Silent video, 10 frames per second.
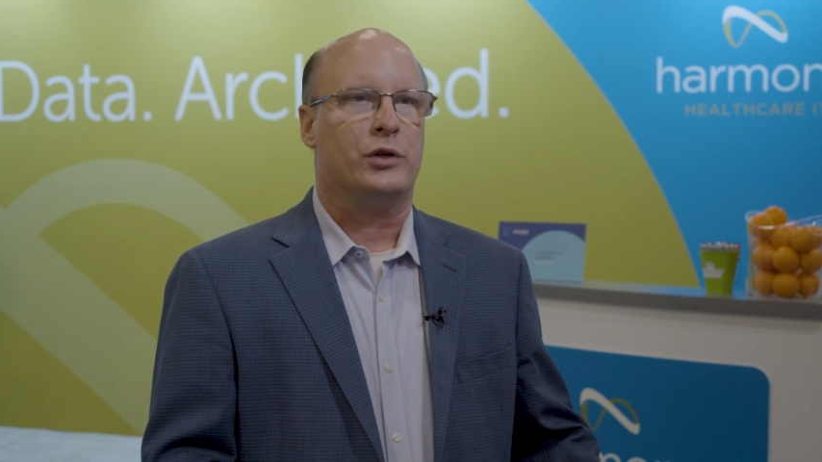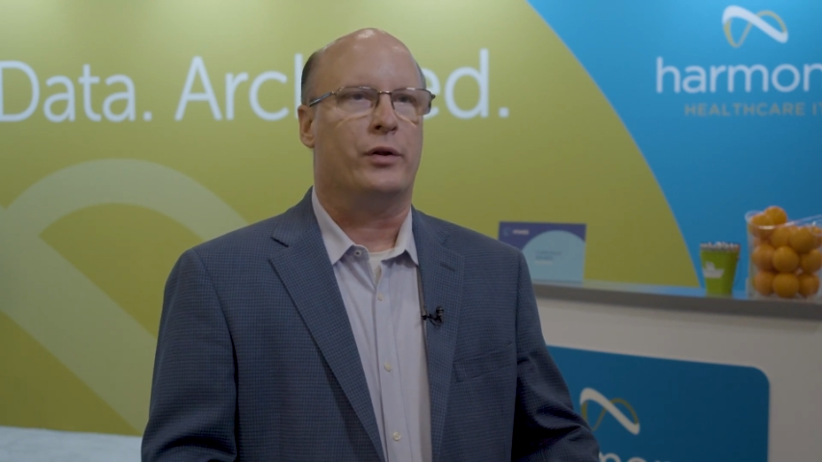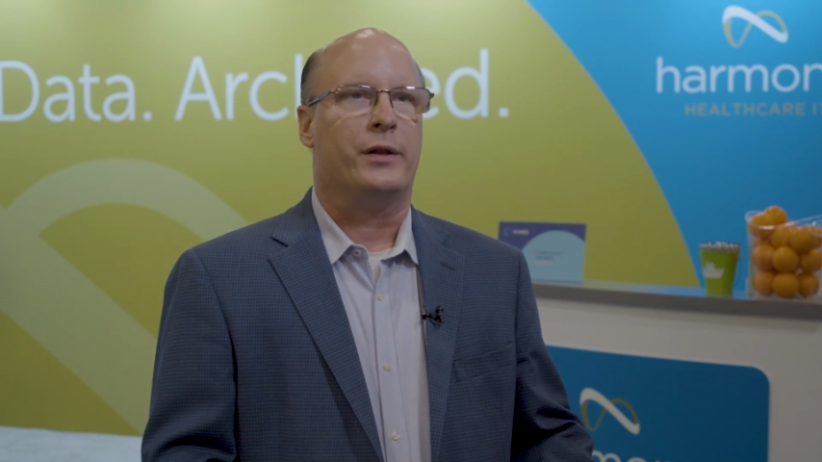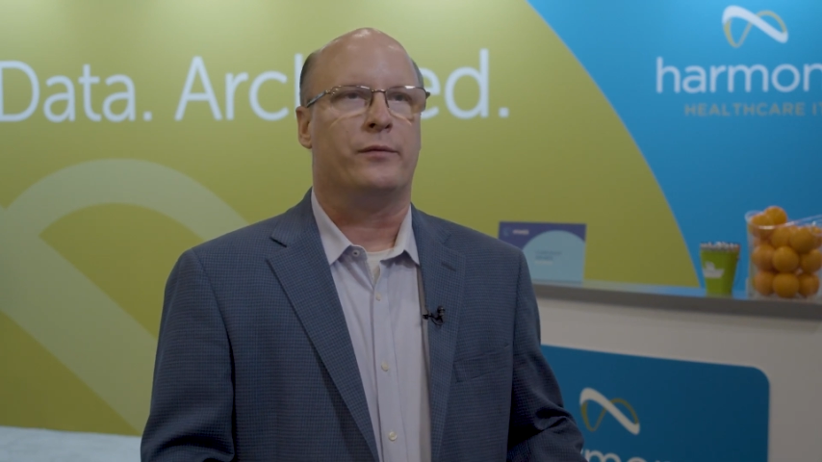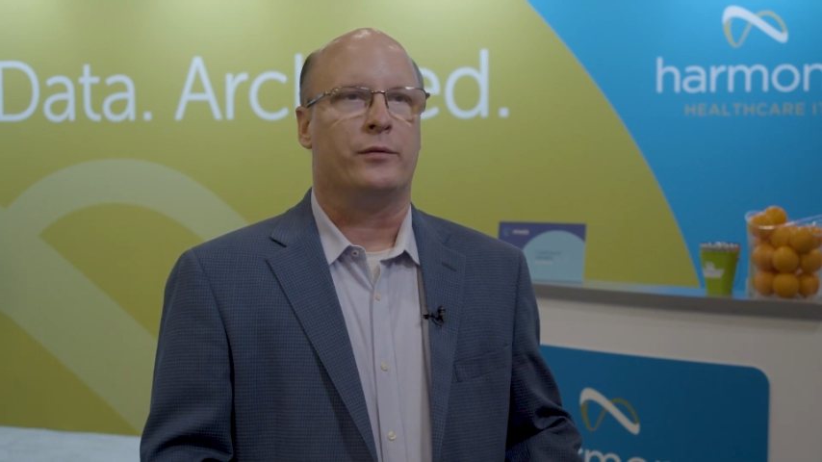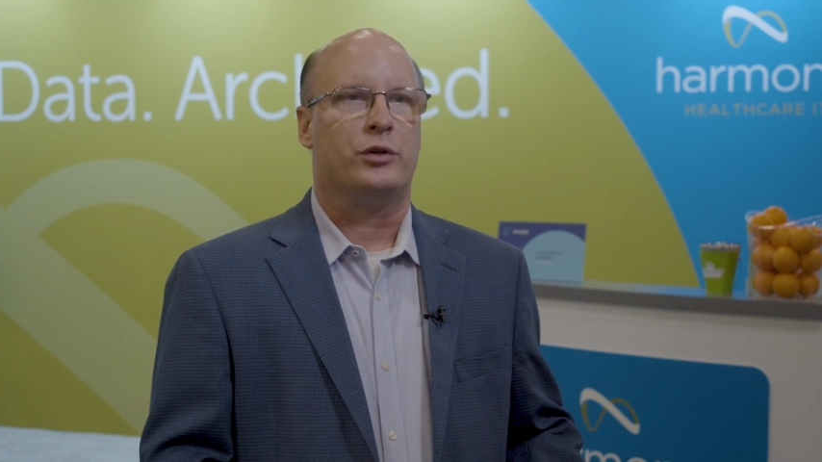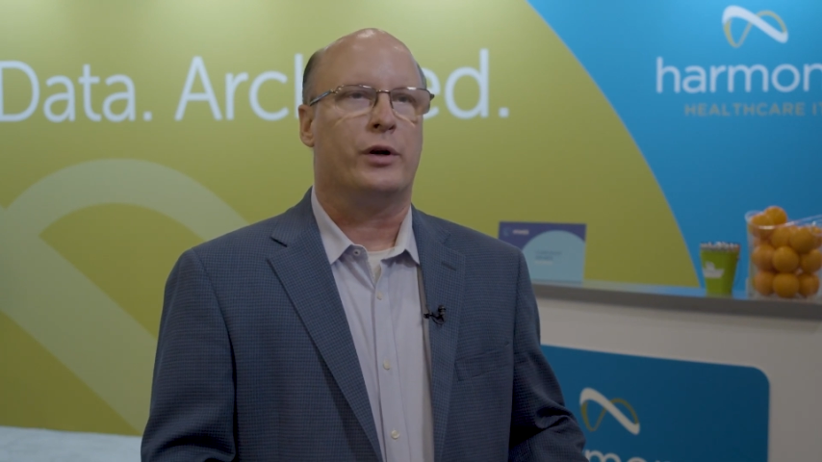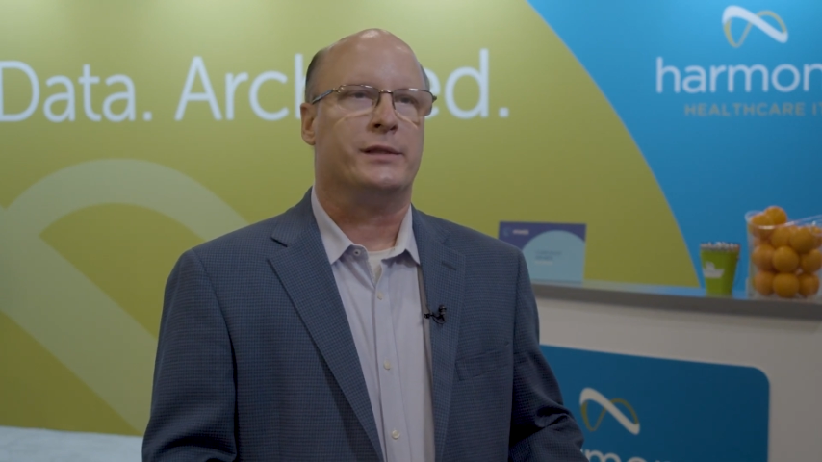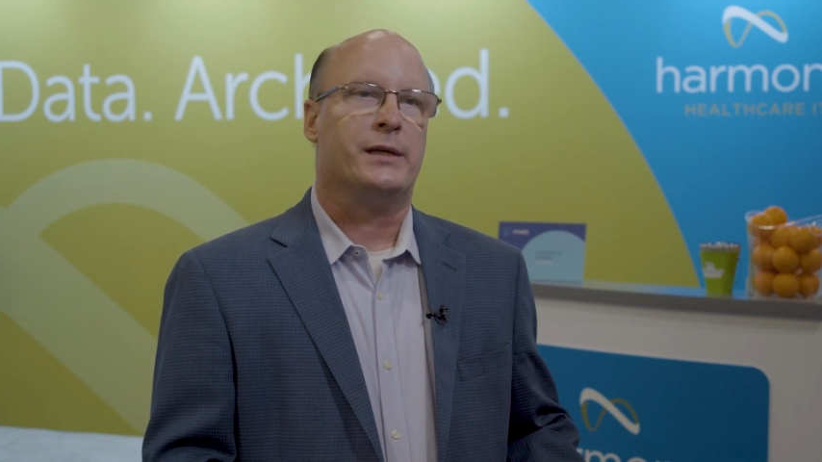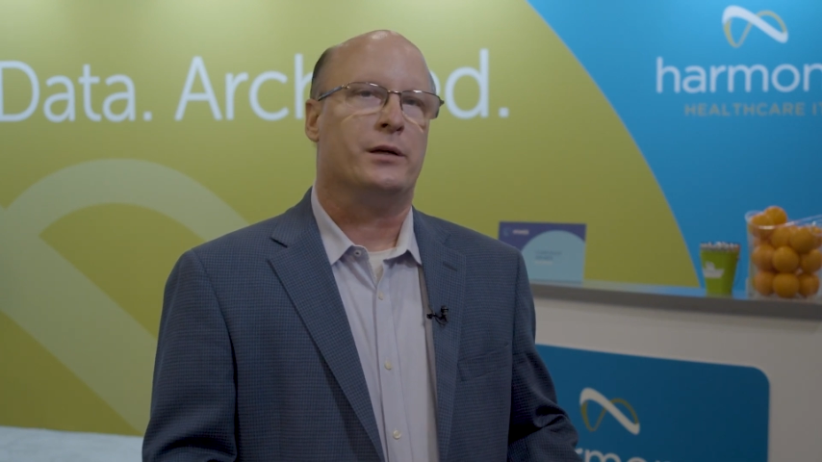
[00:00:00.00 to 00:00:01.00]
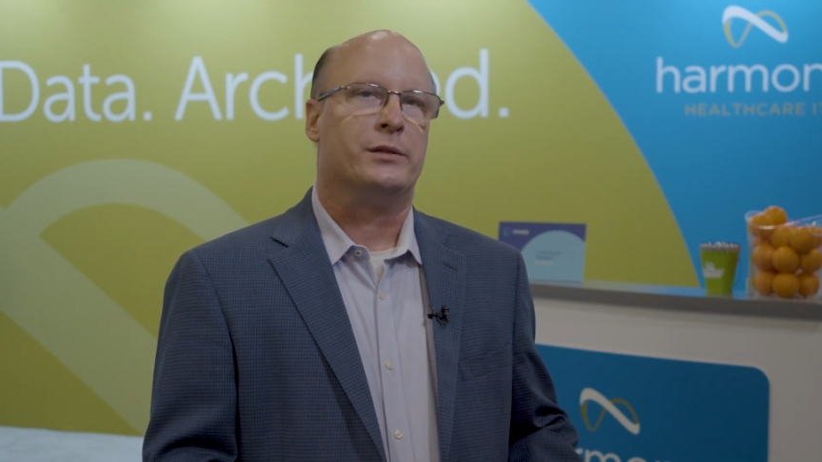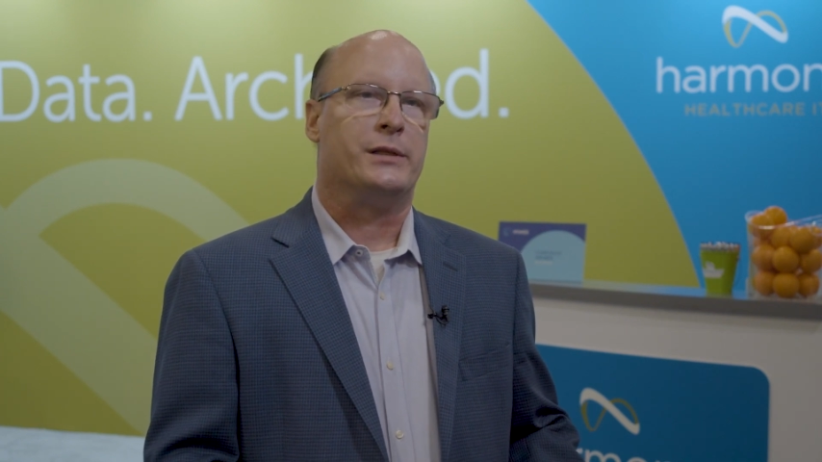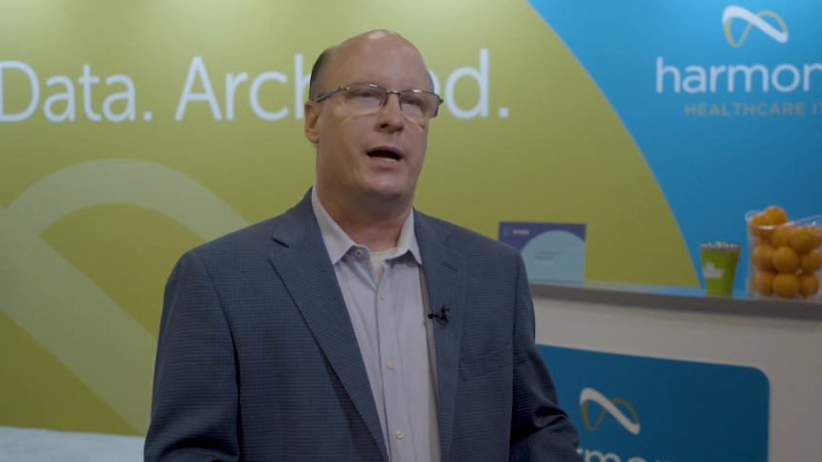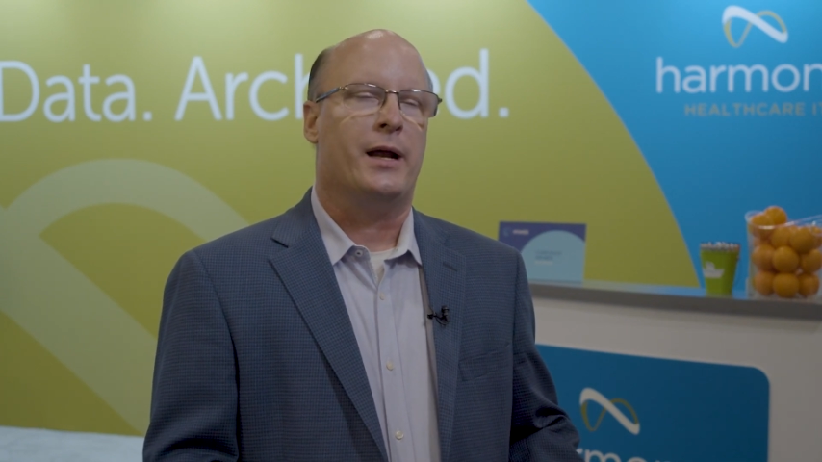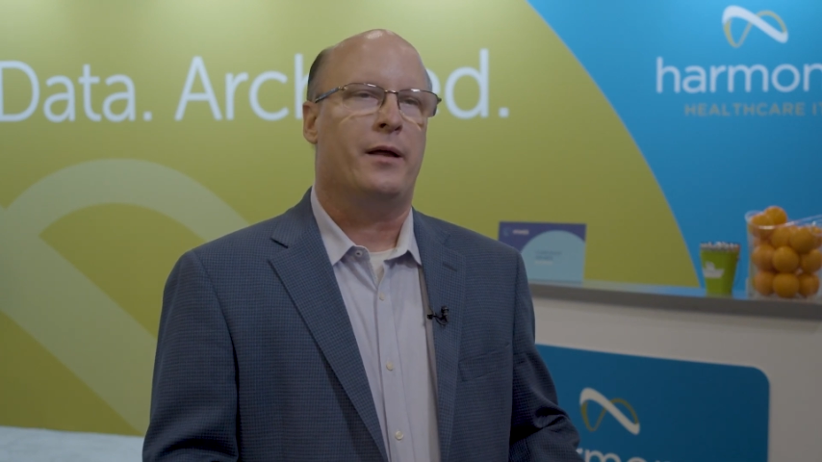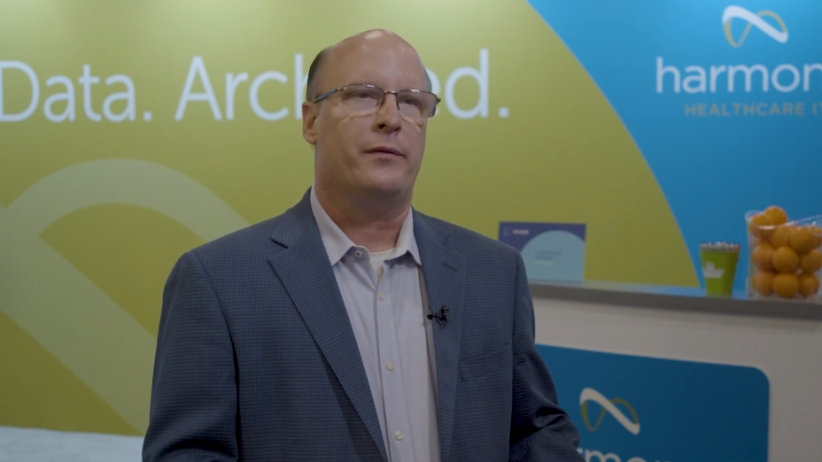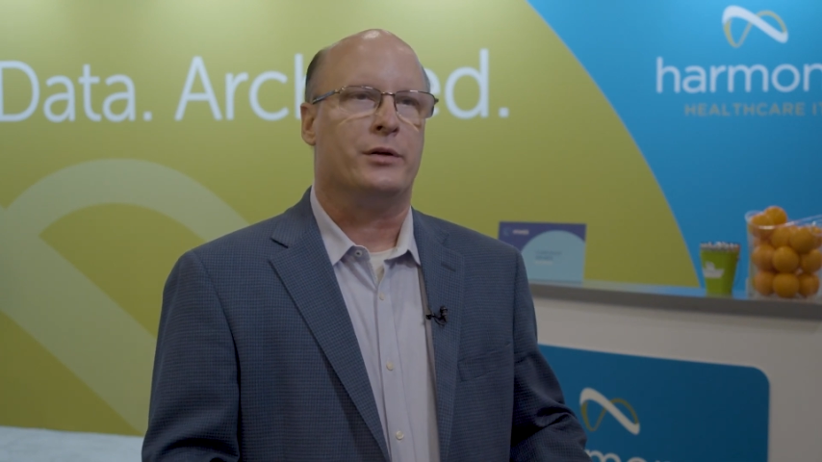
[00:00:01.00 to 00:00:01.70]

so that during single sign-on,